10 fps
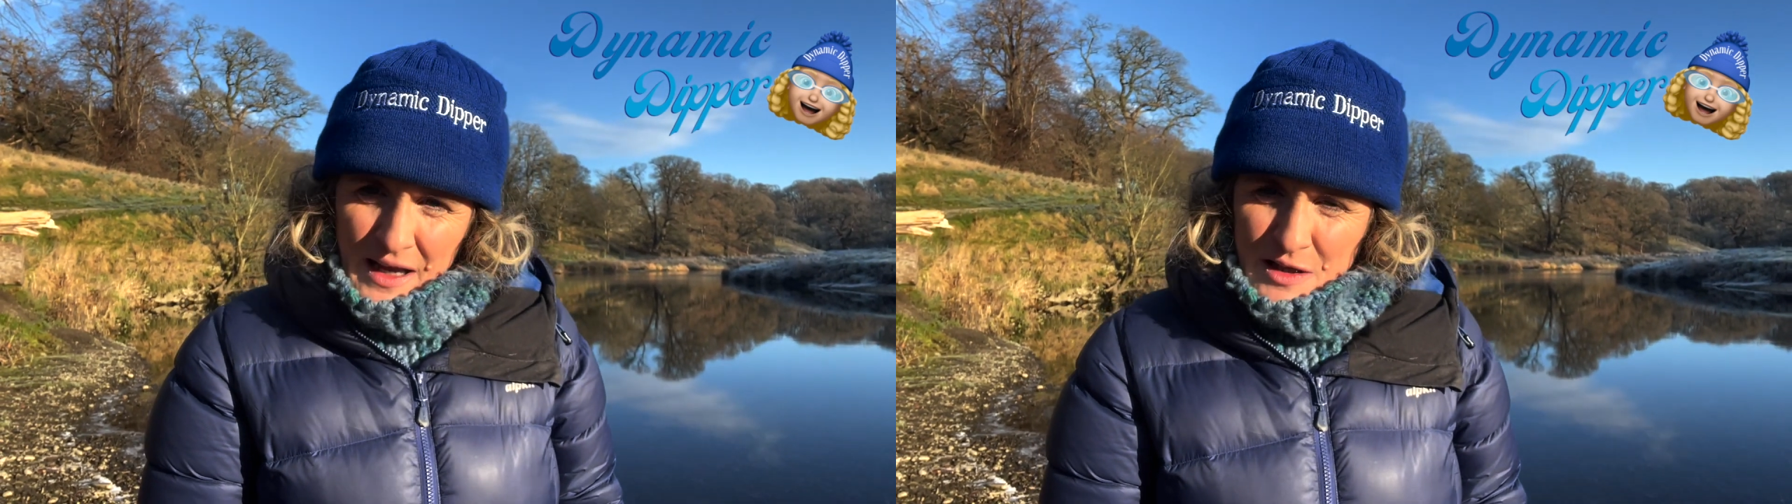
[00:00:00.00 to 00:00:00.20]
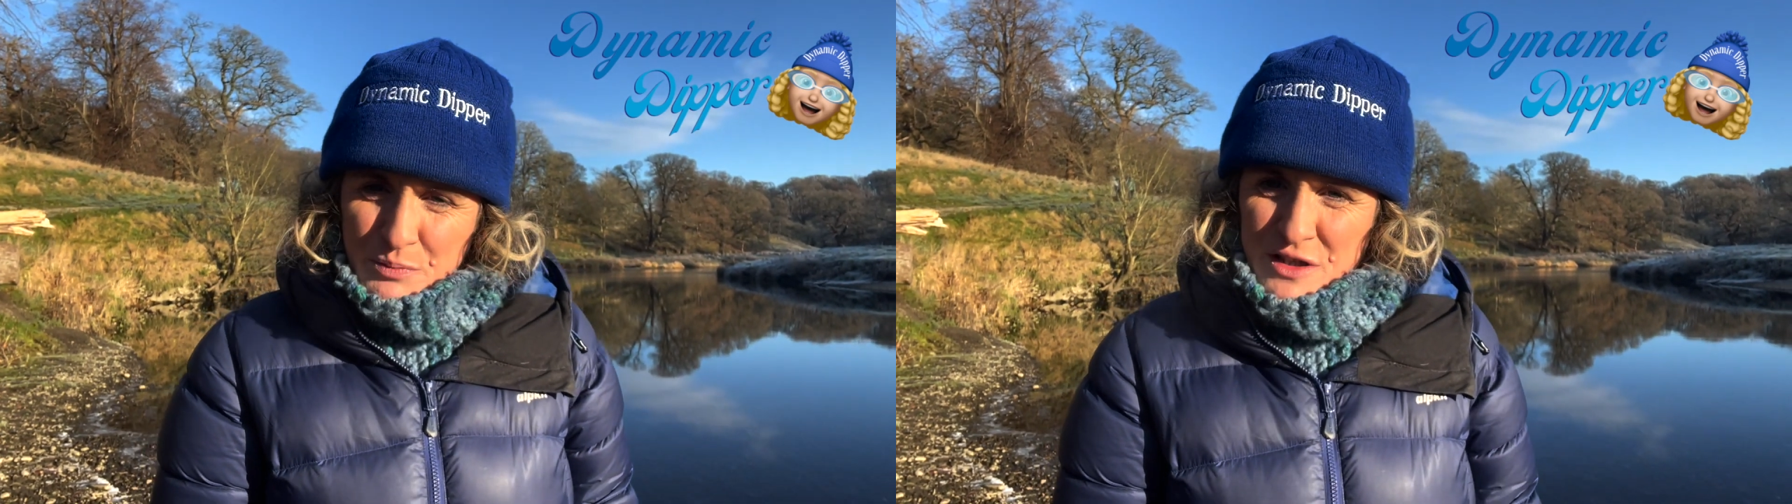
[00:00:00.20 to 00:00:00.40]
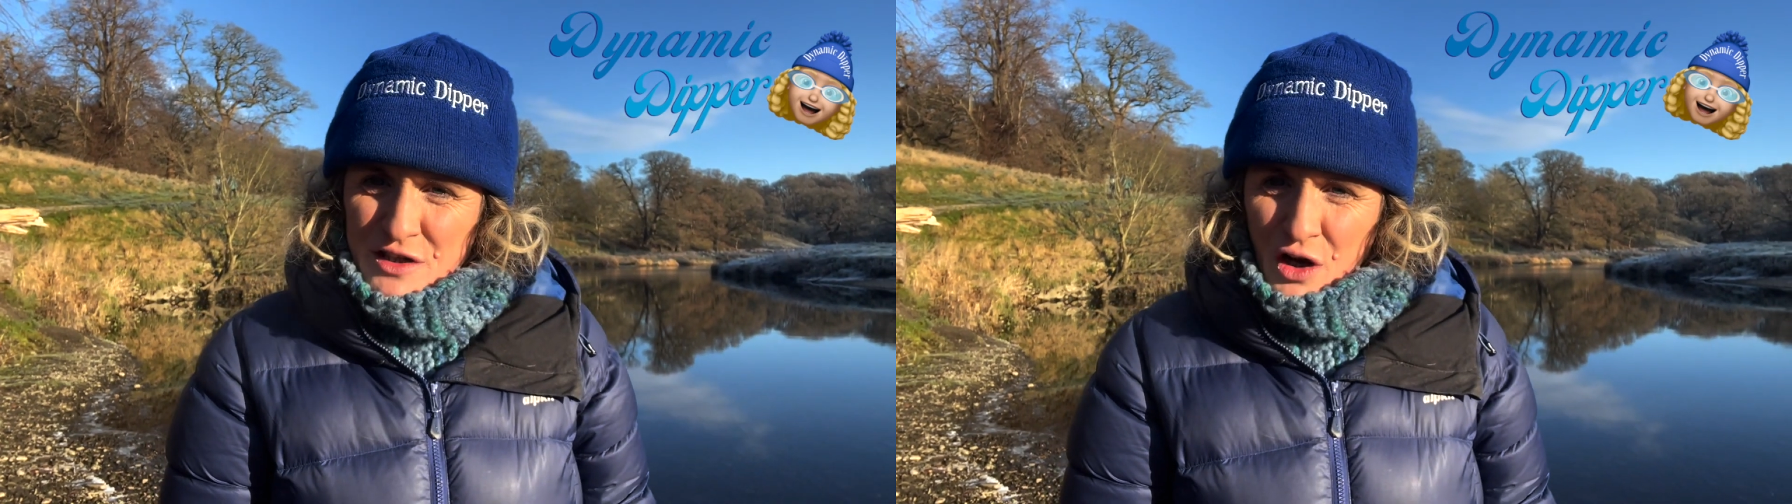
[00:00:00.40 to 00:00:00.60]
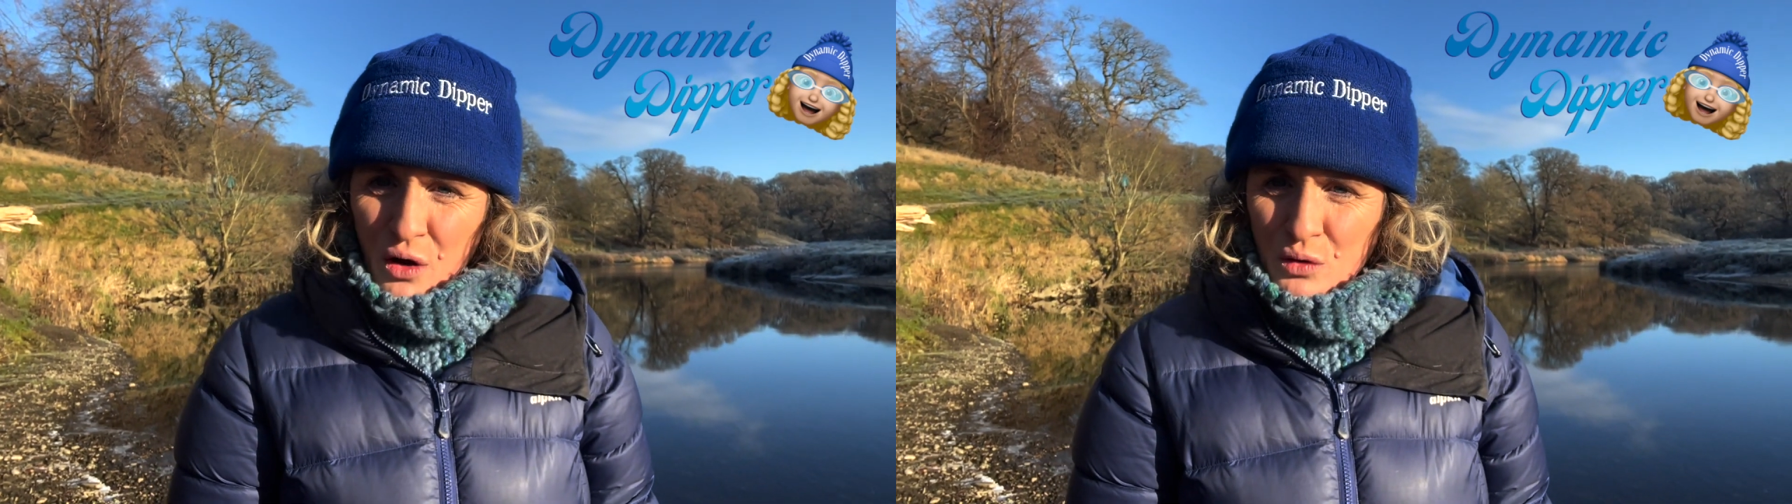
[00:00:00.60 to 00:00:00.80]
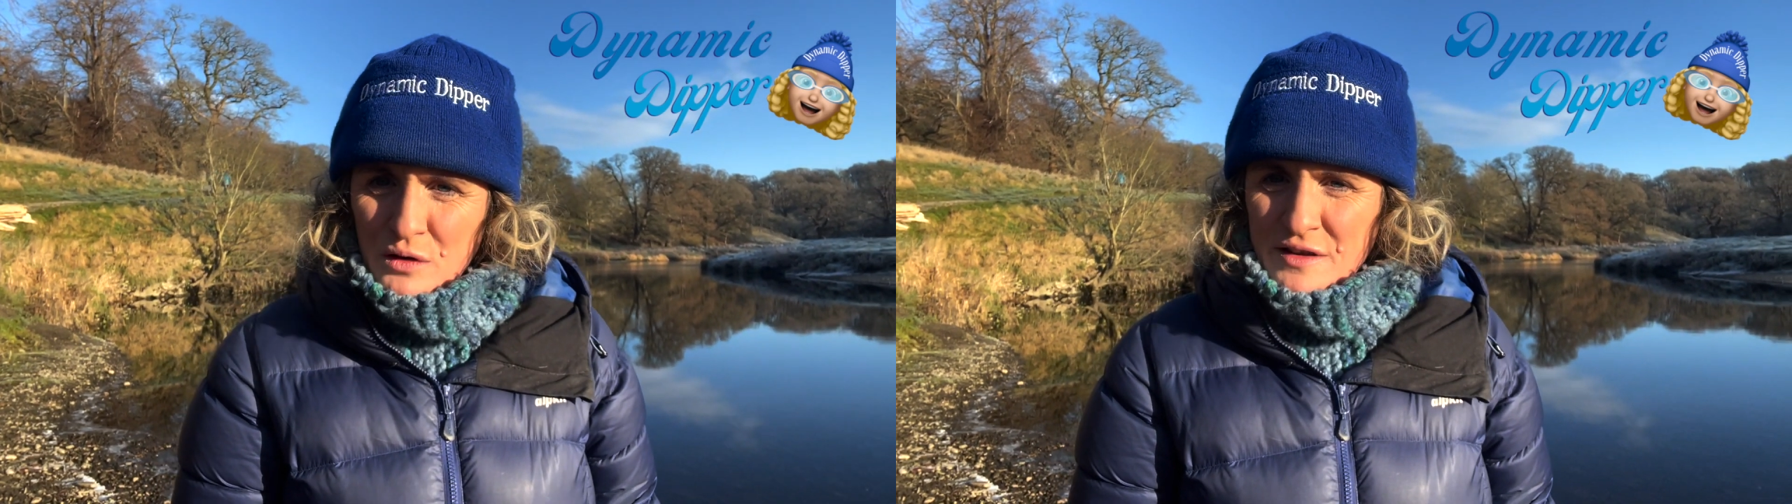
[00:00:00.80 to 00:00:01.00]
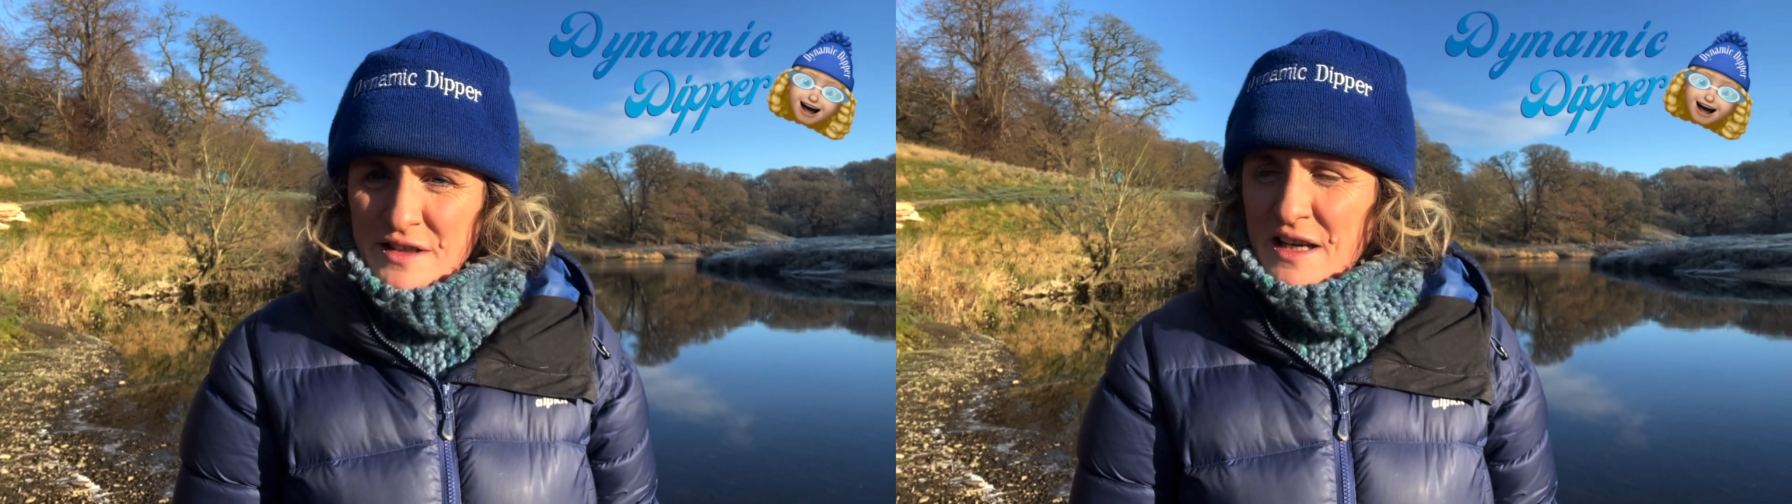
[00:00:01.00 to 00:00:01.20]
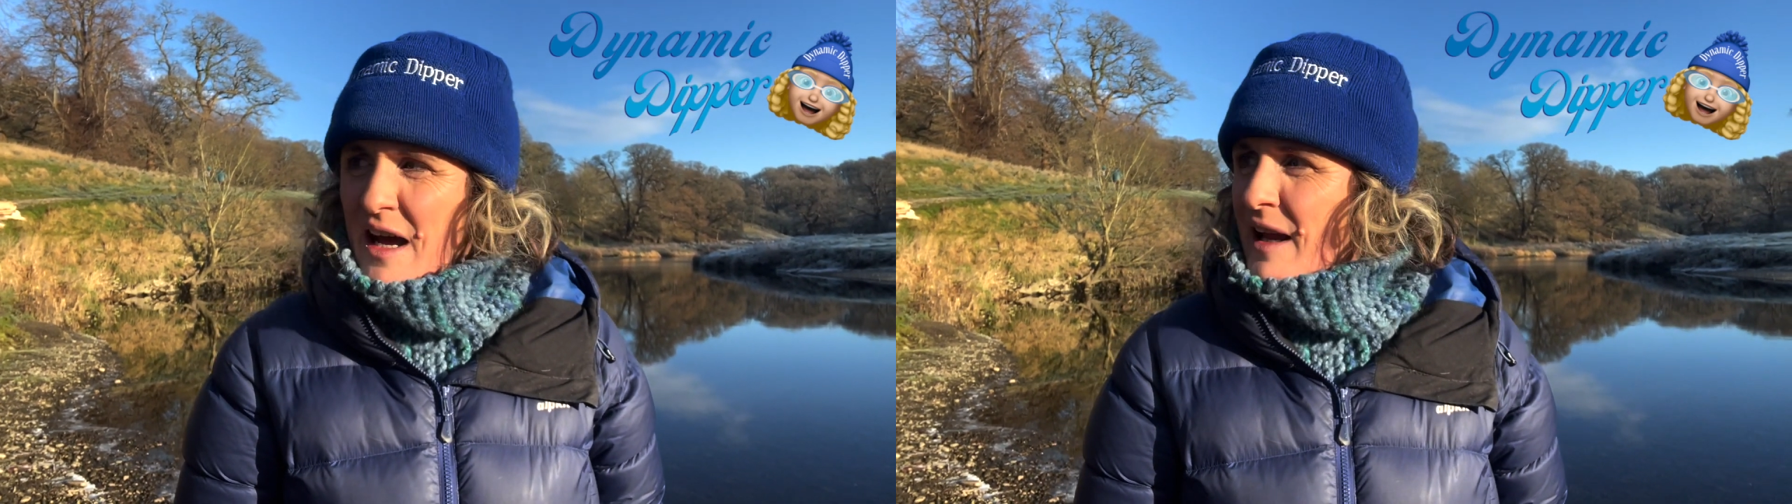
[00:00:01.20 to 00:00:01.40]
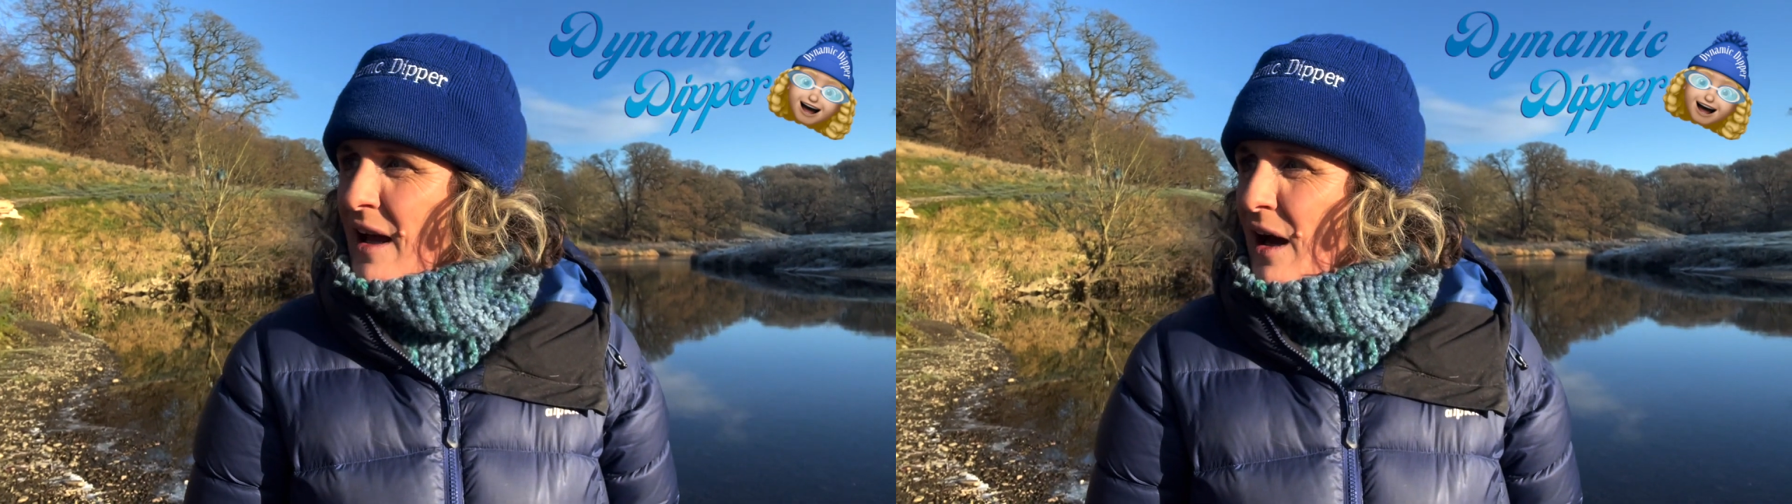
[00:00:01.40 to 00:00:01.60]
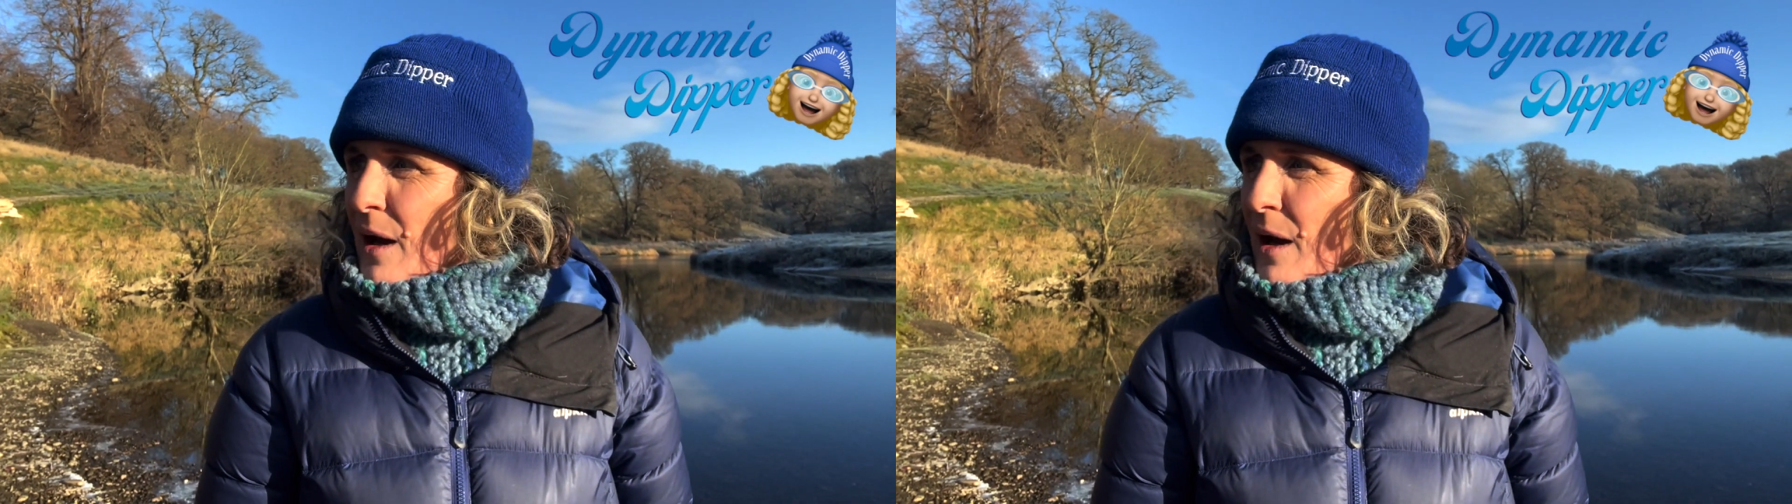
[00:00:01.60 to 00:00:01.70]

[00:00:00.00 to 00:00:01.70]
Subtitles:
It's pretty cold today.